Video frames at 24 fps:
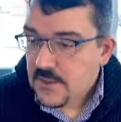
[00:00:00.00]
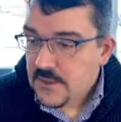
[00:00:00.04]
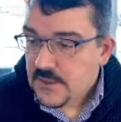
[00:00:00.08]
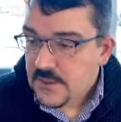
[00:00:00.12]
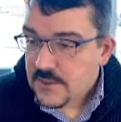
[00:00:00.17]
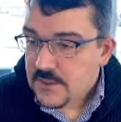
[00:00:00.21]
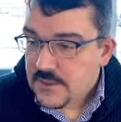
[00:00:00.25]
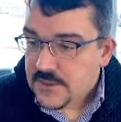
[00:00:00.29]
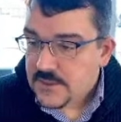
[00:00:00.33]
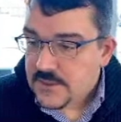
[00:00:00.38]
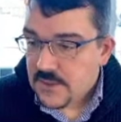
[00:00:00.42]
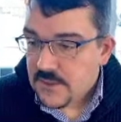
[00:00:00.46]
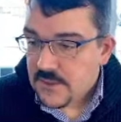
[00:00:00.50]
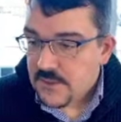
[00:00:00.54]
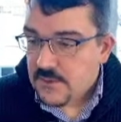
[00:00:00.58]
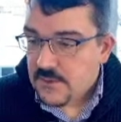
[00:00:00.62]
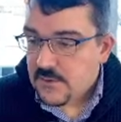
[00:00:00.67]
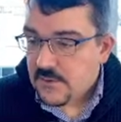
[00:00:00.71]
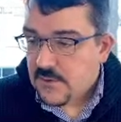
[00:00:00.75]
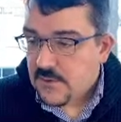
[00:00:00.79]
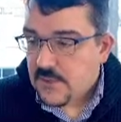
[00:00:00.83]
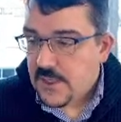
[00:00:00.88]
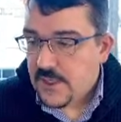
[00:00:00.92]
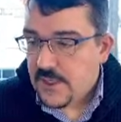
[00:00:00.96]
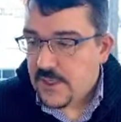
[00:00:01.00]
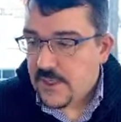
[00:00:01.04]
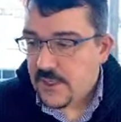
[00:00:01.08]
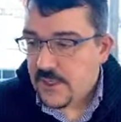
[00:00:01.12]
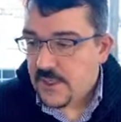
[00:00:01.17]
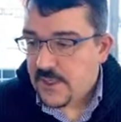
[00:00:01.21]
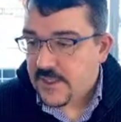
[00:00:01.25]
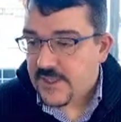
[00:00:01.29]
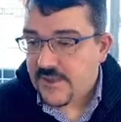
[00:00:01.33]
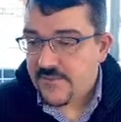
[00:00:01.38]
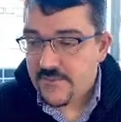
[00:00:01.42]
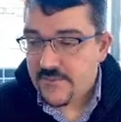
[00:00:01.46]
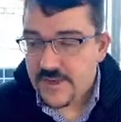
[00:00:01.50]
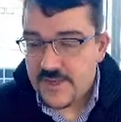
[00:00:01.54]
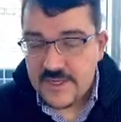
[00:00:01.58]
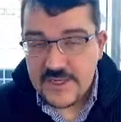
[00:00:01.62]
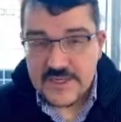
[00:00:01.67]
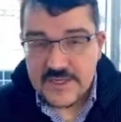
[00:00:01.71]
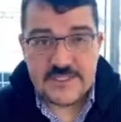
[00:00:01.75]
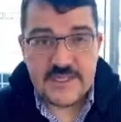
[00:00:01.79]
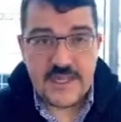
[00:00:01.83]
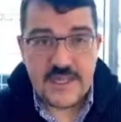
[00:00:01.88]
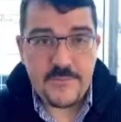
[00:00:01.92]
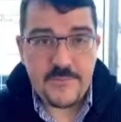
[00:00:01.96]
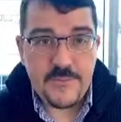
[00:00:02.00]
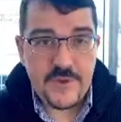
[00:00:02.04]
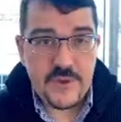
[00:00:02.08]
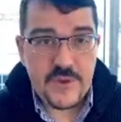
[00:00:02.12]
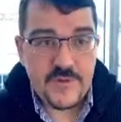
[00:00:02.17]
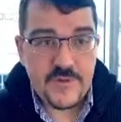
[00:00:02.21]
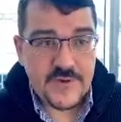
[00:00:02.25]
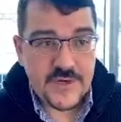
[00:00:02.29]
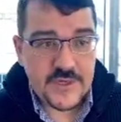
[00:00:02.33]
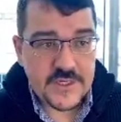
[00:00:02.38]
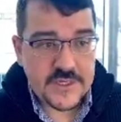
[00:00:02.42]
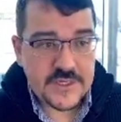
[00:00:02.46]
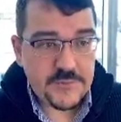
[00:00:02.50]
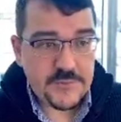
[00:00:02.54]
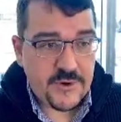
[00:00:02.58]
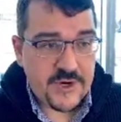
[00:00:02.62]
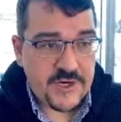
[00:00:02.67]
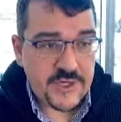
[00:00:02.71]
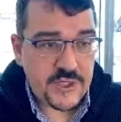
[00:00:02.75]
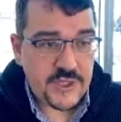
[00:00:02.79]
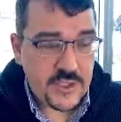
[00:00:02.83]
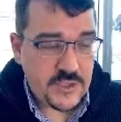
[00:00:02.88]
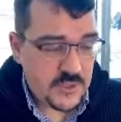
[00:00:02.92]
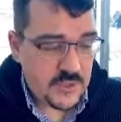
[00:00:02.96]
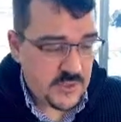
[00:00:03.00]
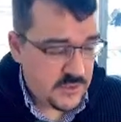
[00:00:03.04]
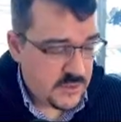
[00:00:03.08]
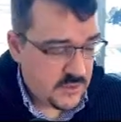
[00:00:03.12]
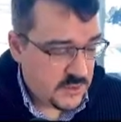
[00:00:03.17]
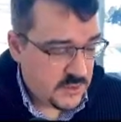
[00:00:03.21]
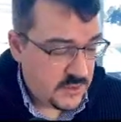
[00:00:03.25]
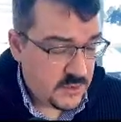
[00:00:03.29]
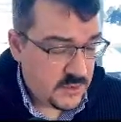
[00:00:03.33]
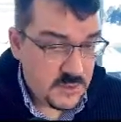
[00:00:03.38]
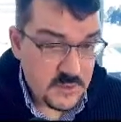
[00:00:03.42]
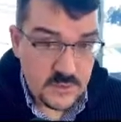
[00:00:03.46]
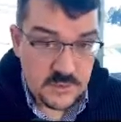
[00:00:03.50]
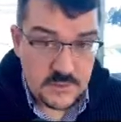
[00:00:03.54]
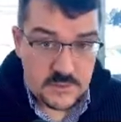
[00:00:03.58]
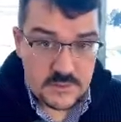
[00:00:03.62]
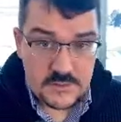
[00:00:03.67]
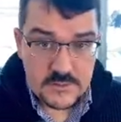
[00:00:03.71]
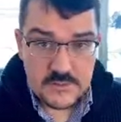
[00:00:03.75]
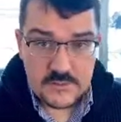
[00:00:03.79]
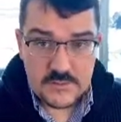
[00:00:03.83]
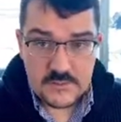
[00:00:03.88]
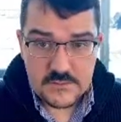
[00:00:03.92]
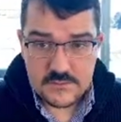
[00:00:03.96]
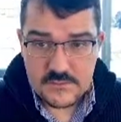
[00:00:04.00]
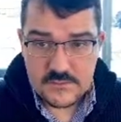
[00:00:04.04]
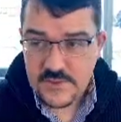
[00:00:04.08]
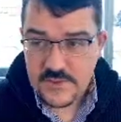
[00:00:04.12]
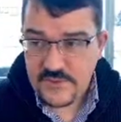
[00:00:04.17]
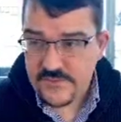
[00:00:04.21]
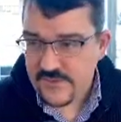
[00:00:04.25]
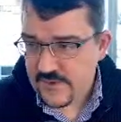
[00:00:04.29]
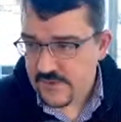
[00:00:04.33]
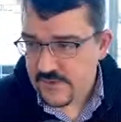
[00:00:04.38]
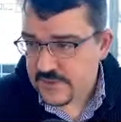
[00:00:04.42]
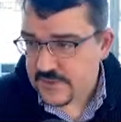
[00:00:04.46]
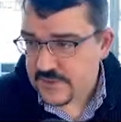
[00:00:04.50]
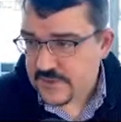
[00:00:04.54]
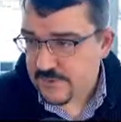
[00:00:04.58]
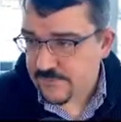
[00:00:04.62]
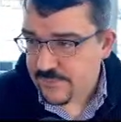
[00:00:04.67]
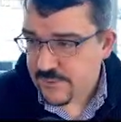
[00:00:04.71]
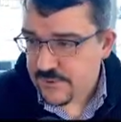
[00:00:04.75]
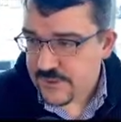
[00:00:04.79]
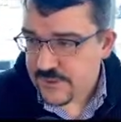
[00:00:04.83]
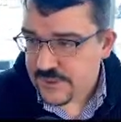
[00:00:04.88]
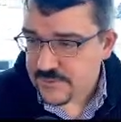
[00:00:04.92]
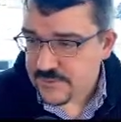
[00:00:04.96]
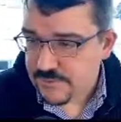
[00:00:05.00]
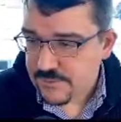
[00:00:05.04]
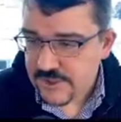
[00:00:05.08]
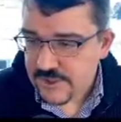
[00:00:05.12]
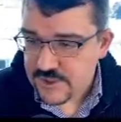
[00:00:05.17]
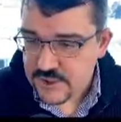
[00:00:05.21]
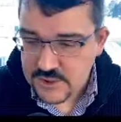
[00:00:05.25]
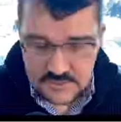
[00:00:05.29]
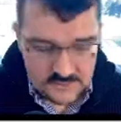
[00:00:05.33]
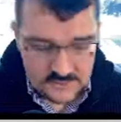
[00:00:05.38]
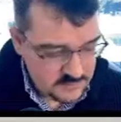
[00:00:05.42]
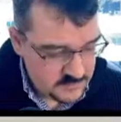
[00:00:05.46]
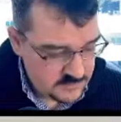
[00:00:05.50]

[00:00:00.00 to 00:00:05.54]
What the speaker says: So give me an example of an expression. A very simple expression.